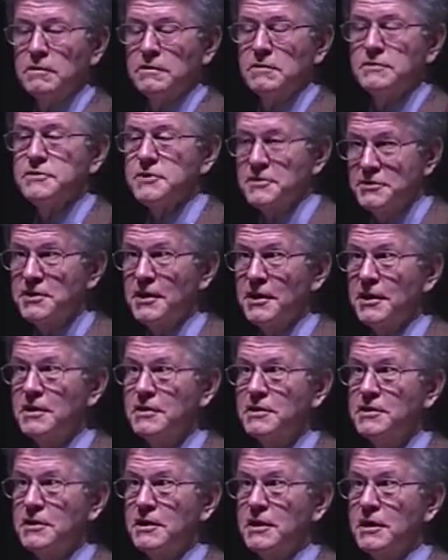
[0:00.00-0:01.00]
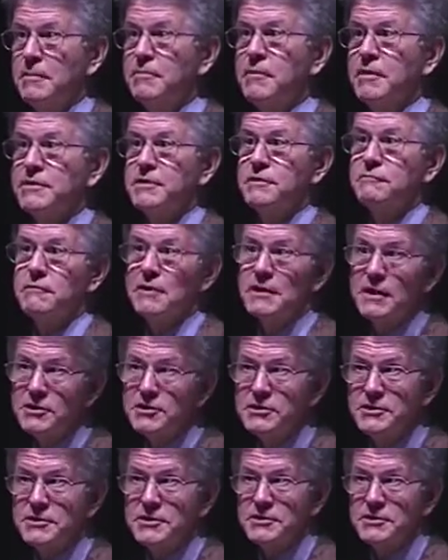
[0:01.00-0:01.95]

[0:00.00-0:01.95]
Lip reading: society, a multi-religious